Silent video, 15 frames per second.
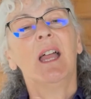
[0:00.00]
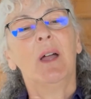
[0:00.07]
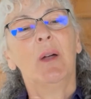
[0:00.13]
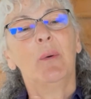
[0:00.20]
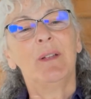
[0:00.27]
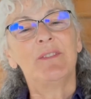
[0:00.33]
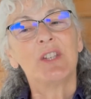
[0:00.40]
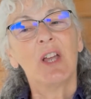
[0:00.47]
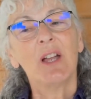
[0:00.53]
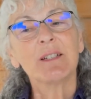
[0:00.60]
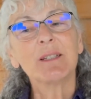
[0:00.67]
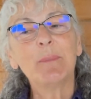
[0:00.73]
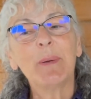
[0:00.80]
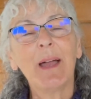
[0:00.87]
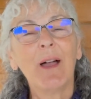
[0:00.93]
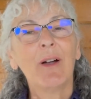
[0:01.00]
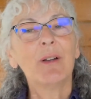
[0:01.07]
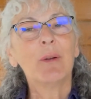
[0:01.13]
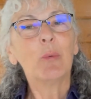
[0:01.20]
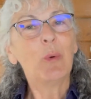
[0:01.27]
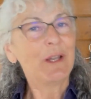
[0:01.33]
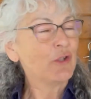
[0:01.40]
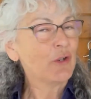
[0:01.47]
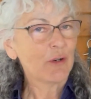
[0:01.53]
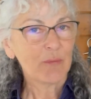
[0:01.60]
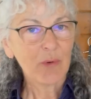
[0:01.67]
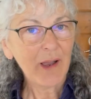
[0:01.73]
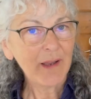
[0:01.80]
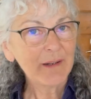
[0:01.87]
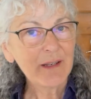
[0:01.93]
We've talked about when you're
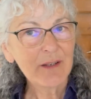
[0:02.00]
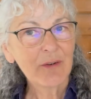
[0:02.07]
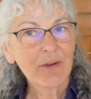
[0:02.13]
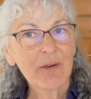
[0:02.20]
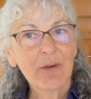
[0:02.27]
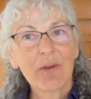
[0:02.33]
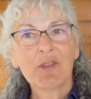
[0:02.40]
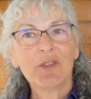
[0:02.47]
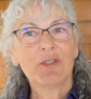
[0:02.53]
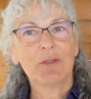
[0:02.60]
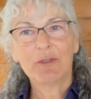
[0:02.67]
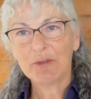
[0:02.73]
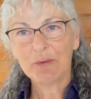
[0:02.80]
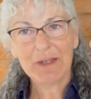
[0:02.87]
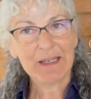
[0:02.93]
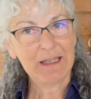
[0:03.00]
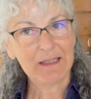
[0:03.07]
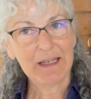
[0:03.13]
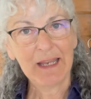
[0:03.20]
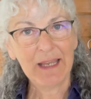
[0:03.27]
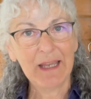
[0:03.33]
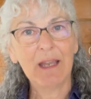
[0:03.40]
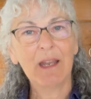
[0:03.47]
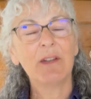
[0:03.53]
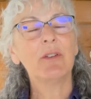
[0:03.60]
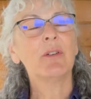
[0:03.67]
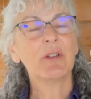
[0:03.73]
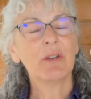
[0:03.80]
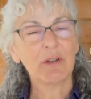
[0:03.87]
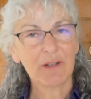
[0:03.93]
riding your horse or doing in hand
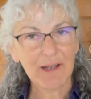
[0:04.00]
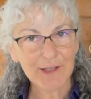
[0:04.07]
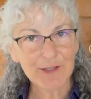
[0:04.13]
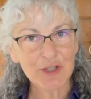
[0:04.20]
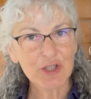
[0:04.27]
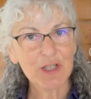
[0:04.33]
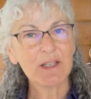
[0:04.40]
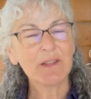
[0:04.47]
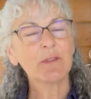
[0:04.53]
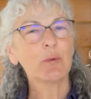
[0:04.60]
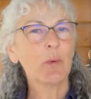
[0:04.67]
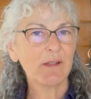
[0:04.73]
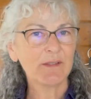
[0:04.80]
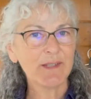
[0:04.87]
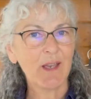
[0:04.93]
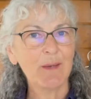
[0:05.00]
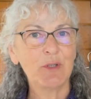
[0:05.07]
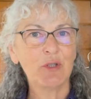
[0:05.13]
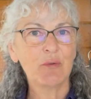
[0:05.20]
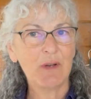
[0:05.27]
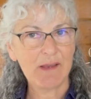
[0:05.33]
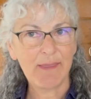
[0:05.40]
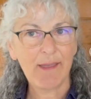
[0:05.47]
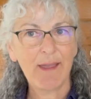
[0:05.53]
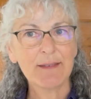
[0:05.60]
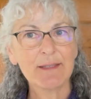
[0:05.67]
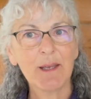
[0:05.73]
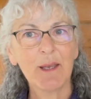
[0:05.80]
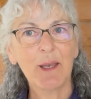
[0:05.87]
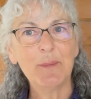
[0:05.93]
or you're lunging, dwell time during that
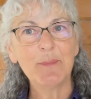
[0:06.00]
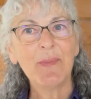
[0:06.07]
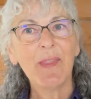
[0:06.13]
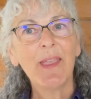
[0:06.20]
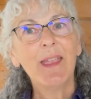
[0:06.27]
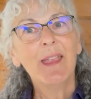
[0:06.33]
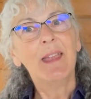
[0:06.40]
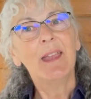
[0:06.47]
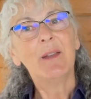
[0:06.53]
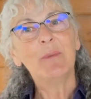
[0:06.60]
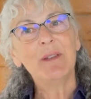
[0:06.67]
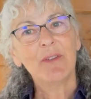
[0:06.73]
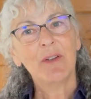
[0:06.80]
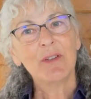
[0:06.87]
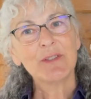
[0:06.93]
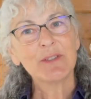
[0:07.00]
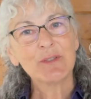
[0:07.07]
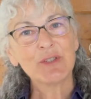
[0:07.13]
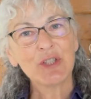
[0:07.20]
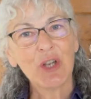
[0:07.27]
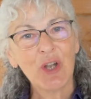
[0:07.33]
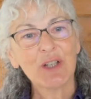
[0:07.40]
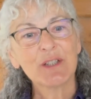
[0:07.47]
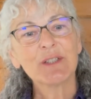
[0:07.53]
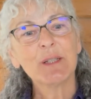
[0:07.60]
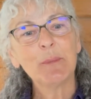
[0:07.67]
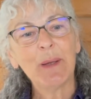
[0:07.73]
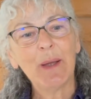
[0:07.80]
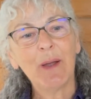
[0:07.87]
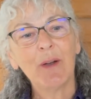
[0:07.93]
time. And we've also talked
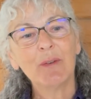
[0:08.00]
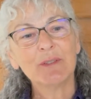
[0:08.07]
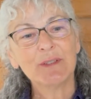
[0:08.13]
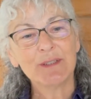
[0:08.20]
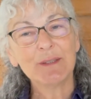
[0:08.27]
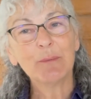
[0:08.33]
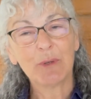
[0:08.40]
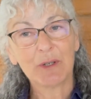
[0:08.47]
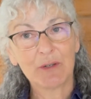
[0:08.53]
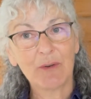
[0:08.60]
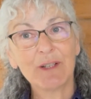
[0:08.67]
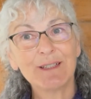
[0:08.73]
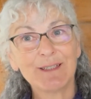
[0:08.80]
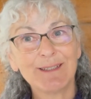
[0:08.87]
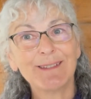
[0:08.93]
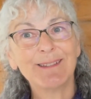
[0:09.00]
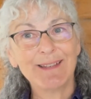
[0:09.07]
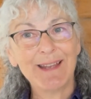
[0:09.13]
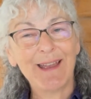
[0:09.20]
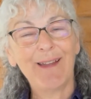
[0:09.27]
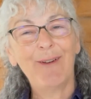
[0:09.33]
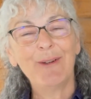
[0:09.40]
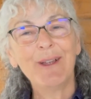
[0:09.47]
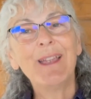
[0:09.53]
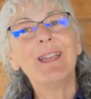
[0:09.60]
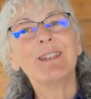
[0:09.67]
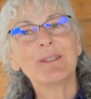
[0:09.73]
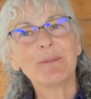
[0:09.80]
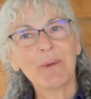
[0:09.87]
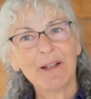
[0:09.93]
about, we're going to now,
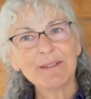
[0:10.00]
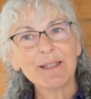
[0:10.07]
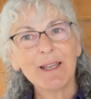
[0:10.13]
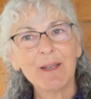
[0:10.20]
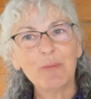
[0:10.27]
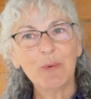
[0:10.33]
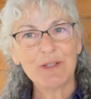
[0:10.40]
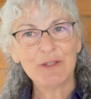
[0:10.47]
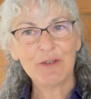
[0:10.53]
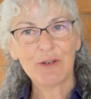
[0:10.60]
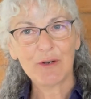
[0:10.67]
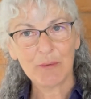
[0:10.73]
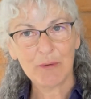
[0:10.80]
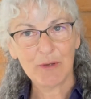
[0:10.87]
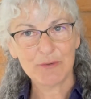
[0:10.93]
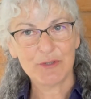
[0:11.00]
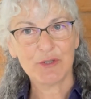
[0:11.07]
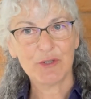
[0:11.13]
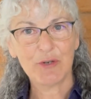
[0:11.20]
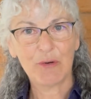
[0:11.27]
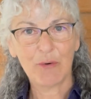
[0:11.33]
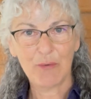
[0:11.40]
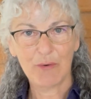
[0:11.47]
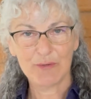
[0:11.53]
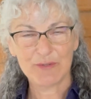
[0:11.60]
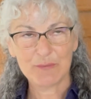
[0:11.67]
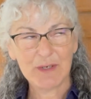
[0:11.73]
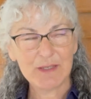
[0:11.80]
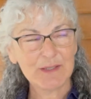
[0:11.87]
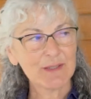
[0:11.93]
dwell time when you're close to your
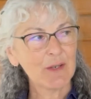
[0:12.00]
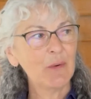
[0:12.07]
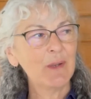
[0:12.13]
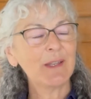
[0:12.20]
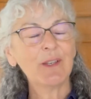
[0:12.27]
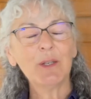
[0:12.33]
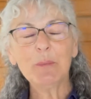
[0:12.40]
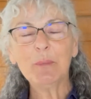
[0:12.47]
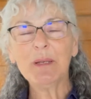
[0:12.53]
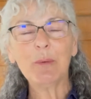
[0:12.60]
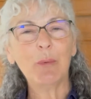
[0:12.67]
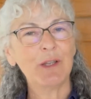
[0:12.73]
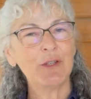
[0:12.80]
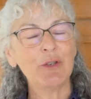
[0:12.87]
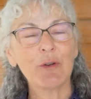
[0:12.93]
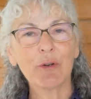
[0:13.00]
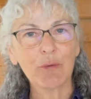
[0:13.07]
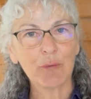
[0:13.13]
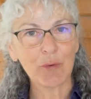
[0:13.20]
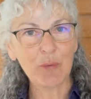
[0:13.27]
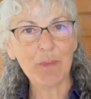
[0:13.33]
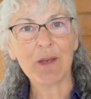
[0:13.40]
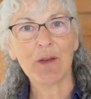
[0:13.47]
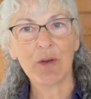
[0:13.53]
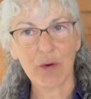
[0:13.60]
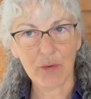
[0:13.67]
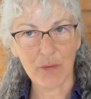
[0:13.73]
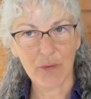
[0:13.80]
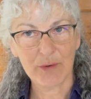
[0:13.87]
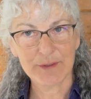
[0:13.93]
horse, right? So it could be when you're grooming your
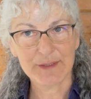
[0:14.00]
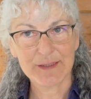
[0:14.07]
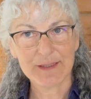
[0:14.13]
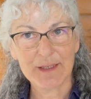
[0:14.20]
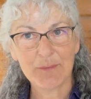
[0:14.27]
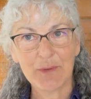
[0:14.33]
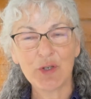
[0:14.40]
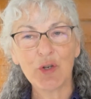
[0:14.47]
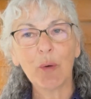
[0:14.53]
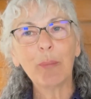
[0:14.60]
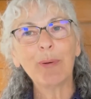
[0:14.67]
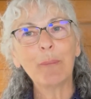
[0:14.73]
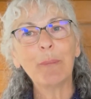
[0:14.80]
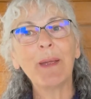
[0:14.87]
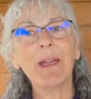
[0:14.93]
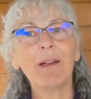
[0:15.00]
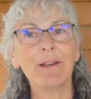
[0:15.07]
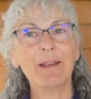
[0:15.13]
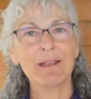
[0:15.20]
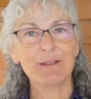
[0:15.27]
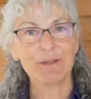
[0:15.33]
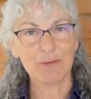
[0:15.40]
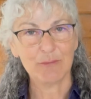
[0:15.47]
horse, when you're preparing to